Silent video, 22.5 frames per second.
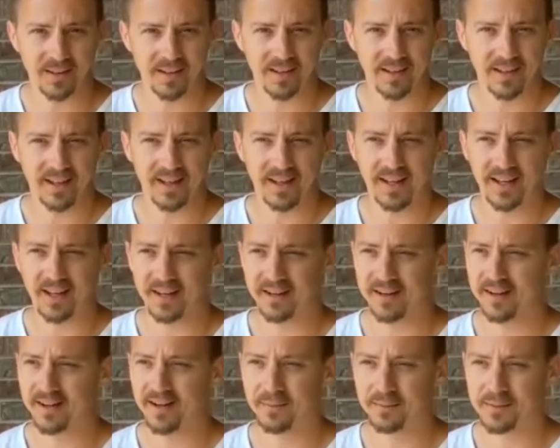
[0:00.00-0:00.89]
and
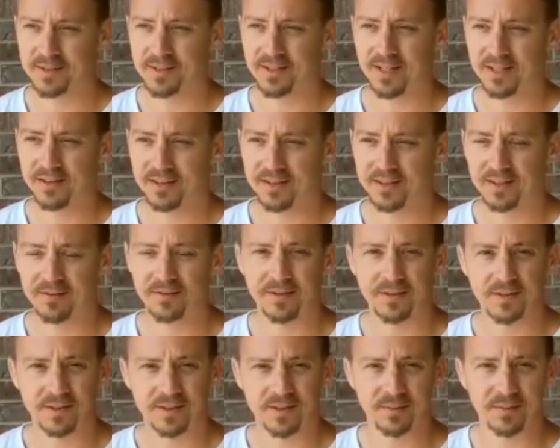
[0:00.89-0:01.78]
I'm seeing the
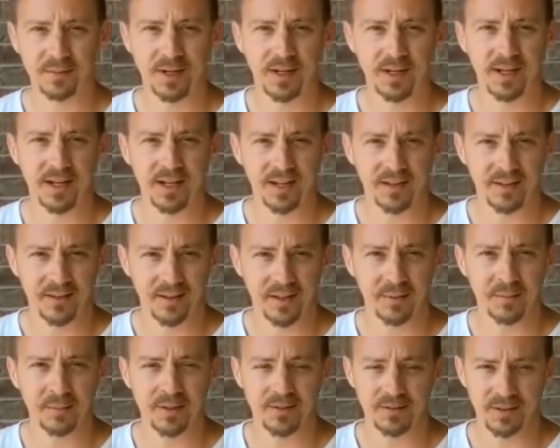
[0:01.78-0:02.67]
difference it's making in them
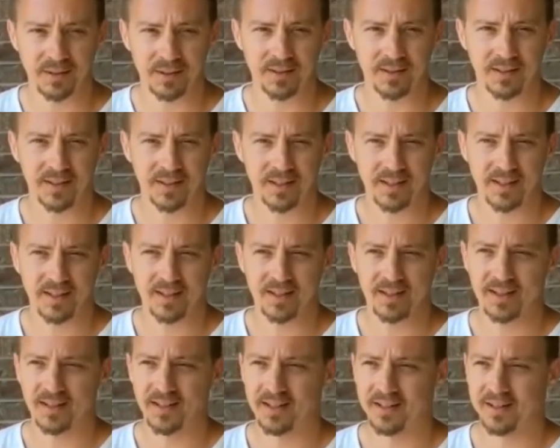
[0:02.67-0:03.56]
even.
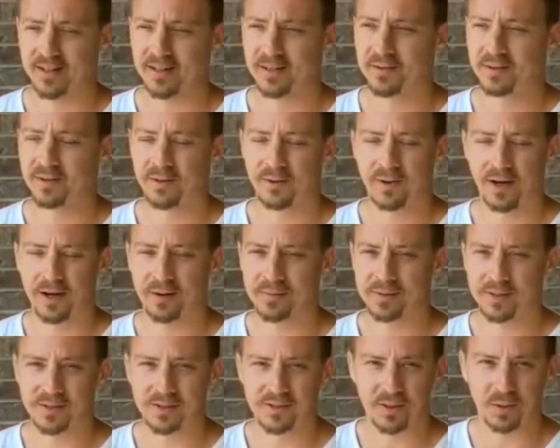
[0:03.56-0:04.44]
And I, am
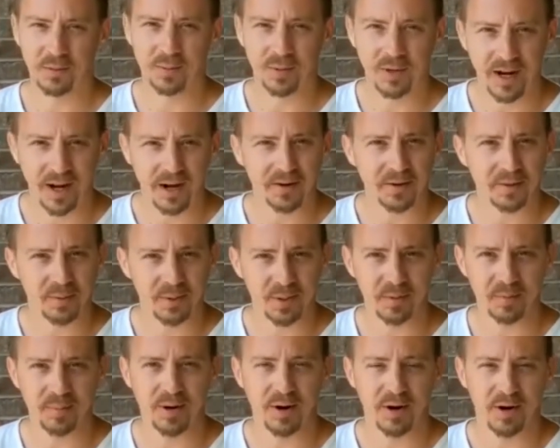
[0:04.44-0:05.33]
just so proud to be a
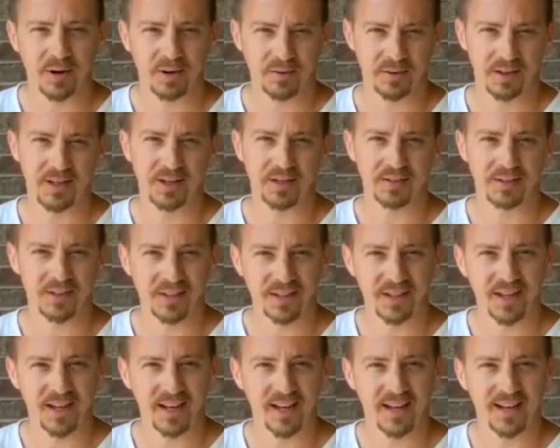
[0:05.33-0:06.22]
part of
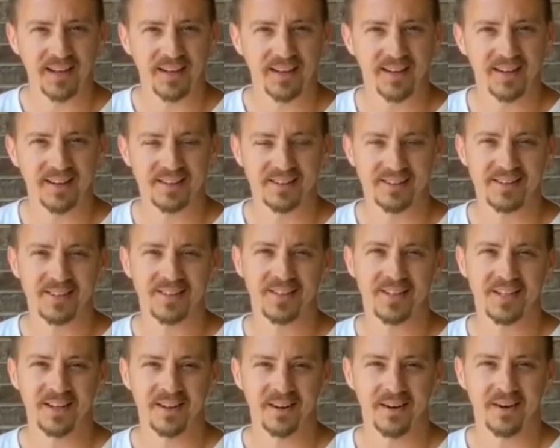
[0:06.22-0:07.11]
AOTK and
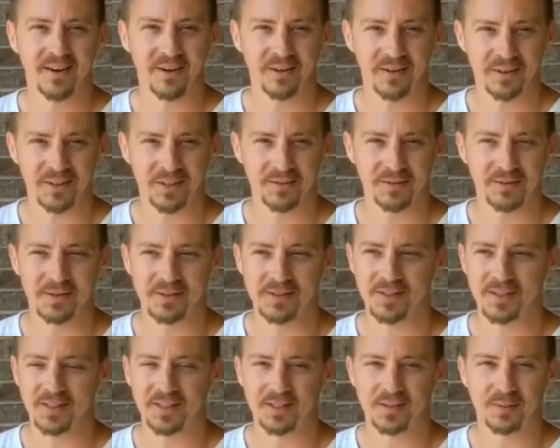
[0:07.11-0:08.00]
seeing all the difference that
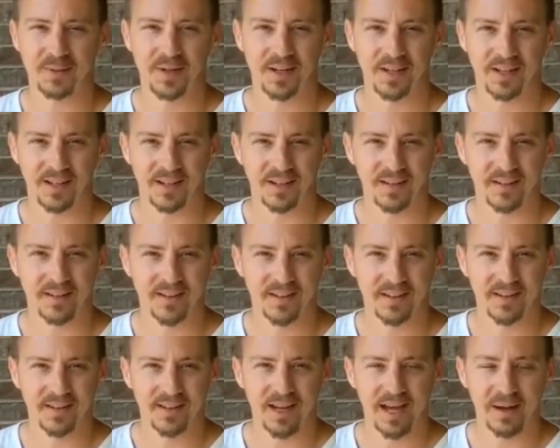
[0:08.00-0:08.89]
it's making.
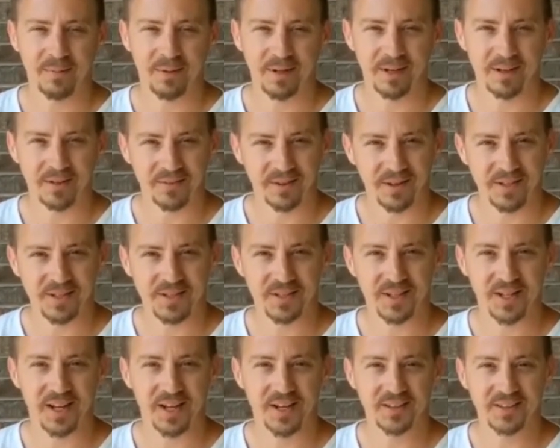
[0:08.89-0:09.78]
Happy anniversary,
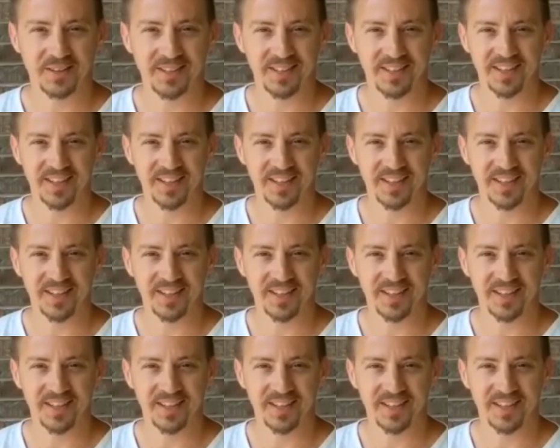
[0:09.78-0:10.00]
AOTK.